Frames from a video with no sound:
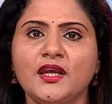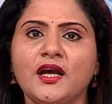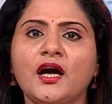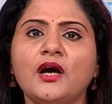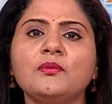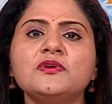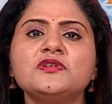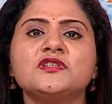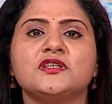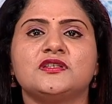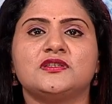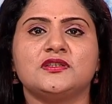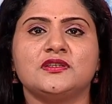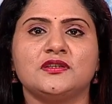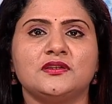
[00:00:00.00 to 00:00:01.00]
How was
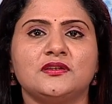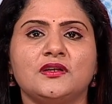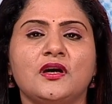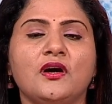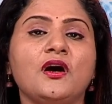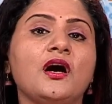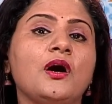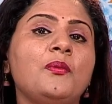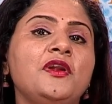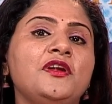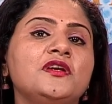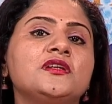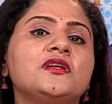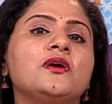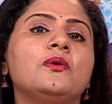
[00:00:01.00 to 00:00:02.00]
it? Or how did
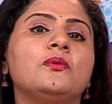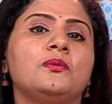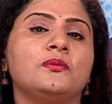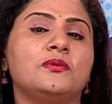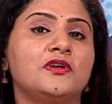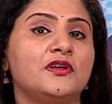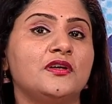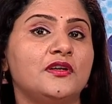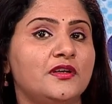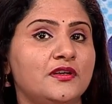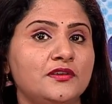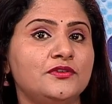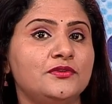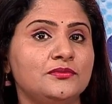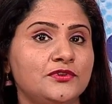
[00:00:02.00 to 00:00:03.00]
it go?
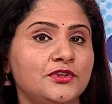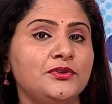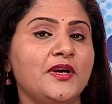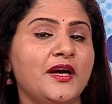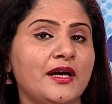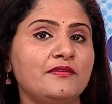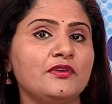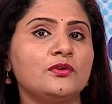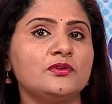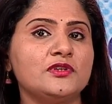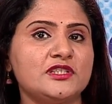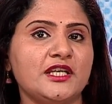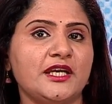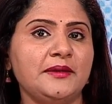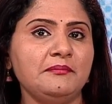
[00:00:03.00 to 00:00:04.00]
Did you have a good
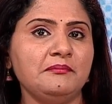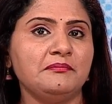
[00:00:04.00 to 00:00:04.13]
time?